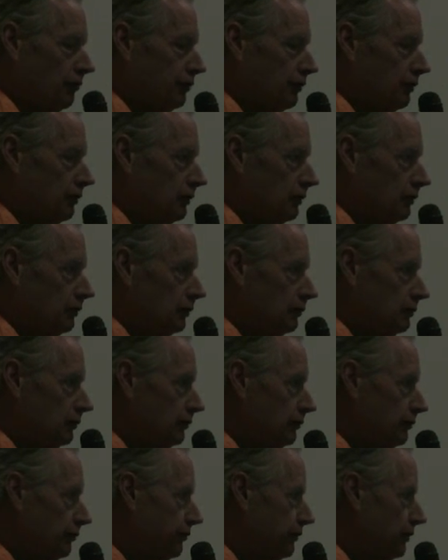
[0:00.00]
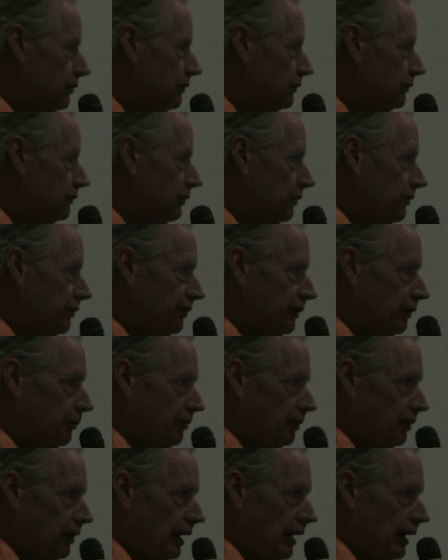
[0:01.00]
For the
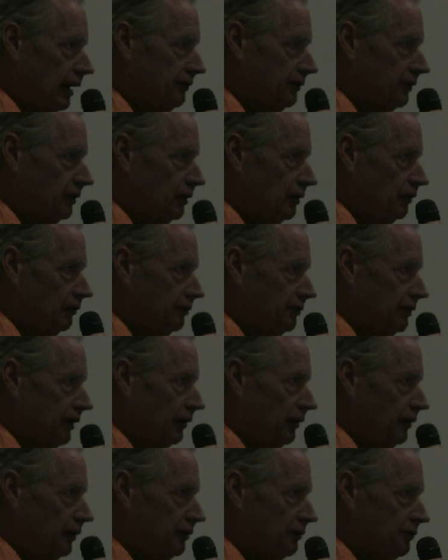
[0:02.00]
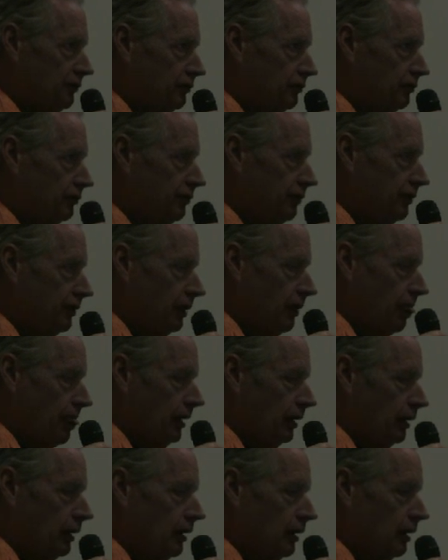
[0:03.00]
simple act of telling the truth.
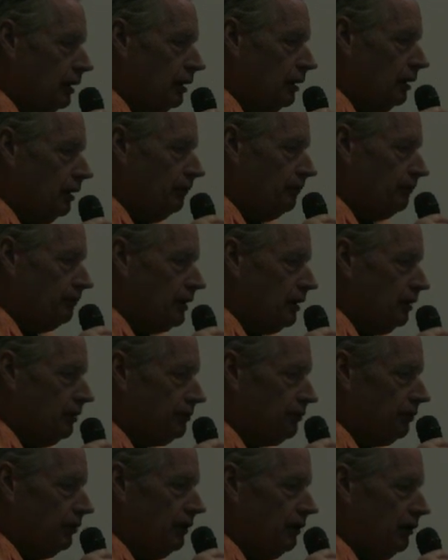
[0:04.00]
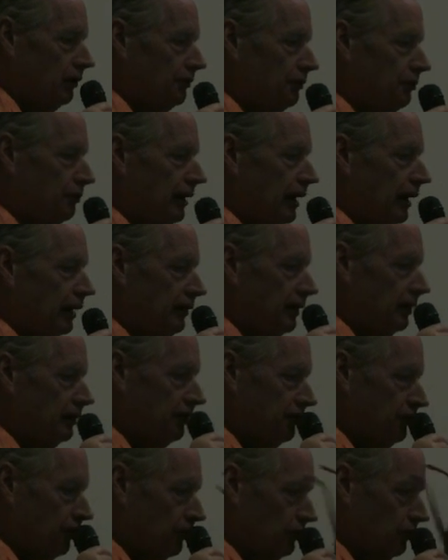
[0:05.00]
So here's Bradley in
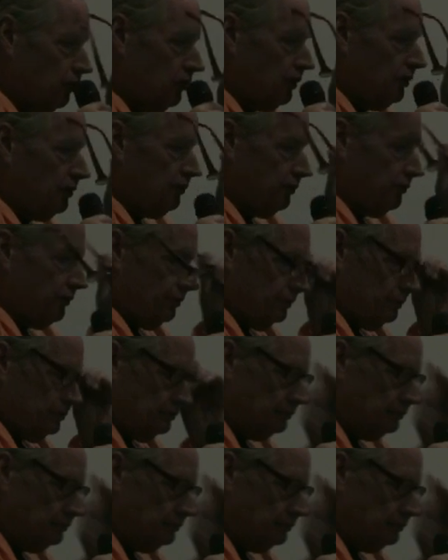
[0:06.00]
his own words.